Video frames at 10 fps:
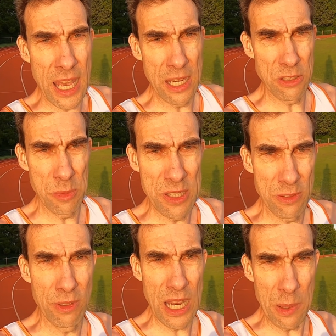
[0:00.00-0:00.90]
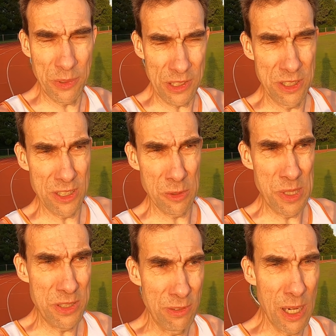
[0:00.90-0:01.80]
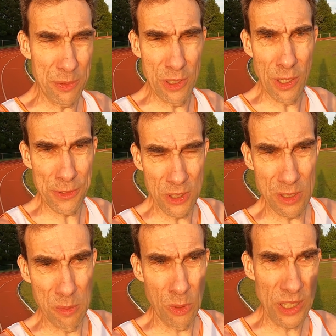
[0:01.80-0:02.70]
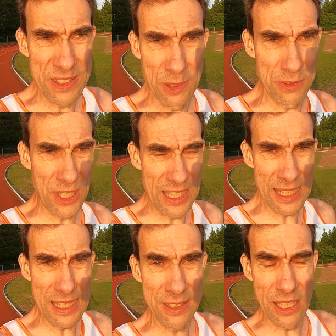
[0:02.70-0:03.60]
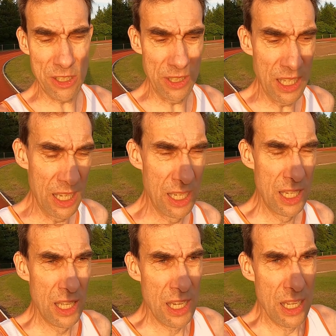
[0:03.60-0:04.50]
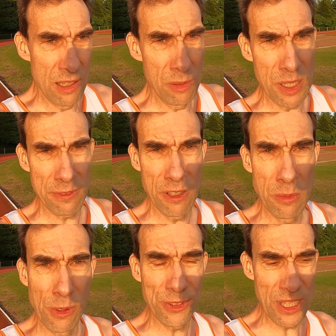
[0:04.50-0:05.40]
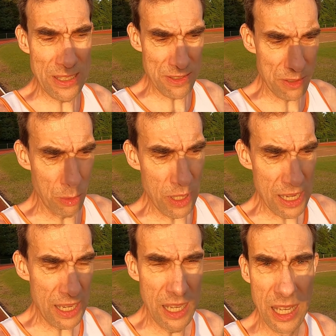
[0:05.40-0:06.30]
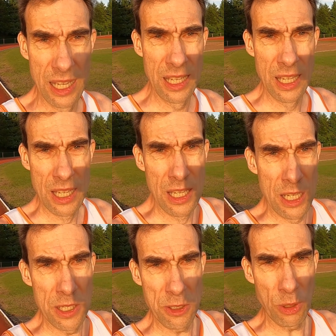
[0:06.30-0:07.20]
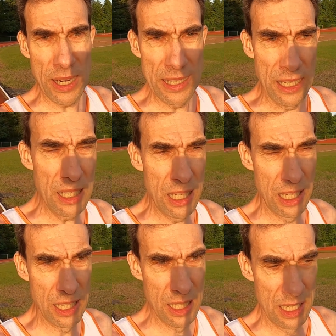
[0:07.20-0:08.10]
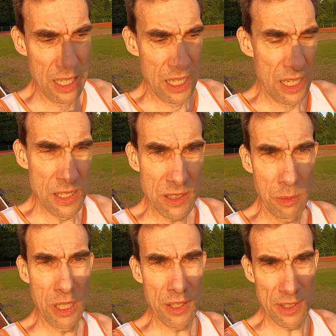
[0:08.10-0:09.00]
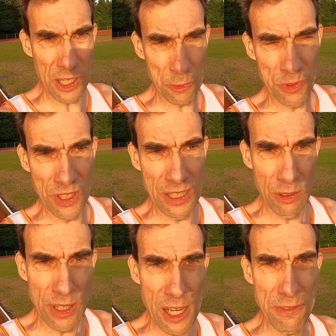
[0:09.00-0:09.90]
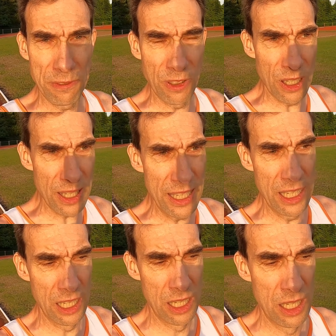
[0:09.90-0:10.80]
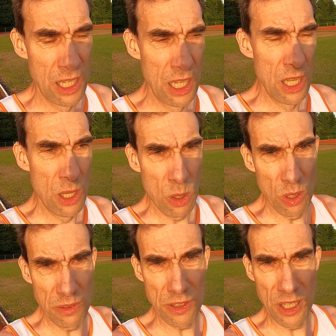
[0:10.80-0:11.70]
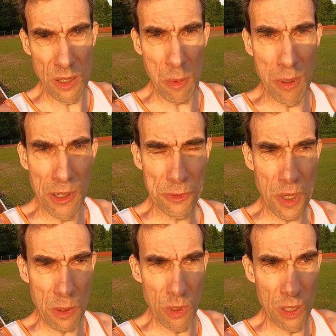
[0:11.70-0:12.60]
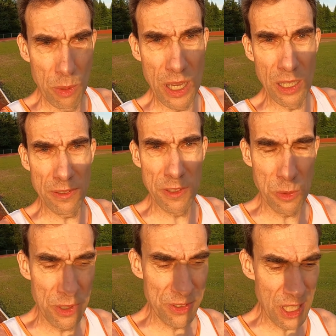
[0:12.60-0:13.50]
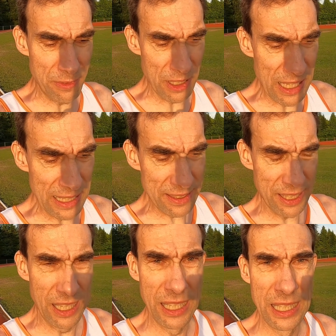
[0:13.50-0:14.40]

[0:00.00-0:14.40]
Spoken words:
800 meter reps, 1600 meter reps with lots of them, more like a sort of 10k session, it make far more sense to wear a trainer, and something like the Next Percent or the Alphafly or even the NOVABLAST might work well if you want to save your legs.